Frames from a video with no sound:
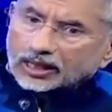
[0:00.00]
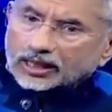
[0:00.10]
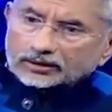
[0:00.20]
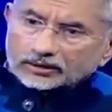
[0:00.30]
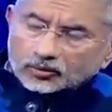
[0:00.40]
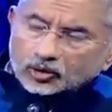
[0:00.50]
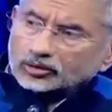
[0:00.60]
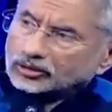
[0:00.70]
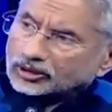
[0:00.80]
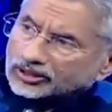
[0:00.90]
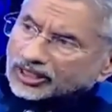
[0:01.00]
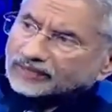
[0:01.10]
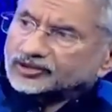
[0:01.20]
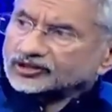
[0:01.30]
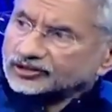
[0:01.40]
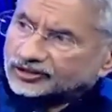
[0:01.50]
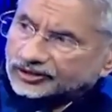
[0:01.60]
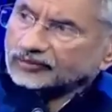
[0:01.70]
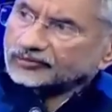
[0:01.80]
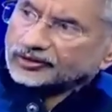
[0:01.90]
and the more a
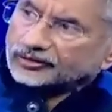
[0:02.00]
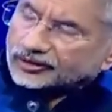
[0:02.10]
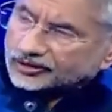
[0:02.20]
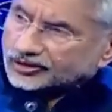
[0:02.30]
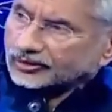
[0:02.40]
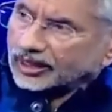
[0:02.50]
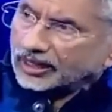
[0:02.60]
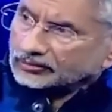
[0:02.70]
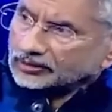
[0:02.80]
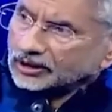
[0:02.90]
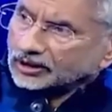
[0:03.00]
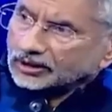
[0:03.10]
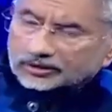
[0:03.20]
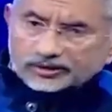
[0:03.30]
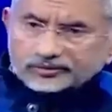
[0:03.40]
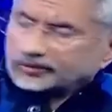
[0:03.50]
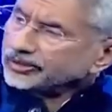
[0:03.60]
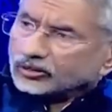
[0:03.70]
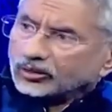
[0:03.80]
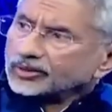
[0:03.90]
diversity of interests you have, there will
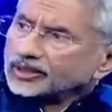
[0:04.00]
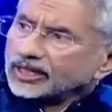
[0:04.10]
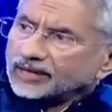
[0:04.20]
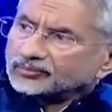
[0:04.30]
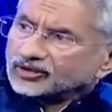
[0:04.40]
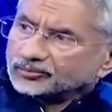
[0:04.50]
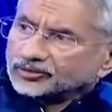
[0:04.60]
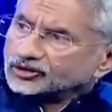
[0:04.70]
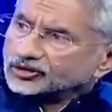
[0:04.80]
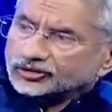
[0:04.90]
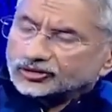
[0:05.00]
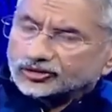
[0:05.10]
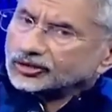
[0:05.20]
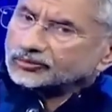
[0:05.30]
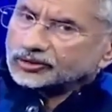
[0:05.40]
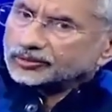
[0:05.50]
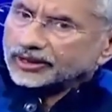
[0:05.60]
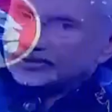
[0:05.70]
be overlaps of positions, there will be,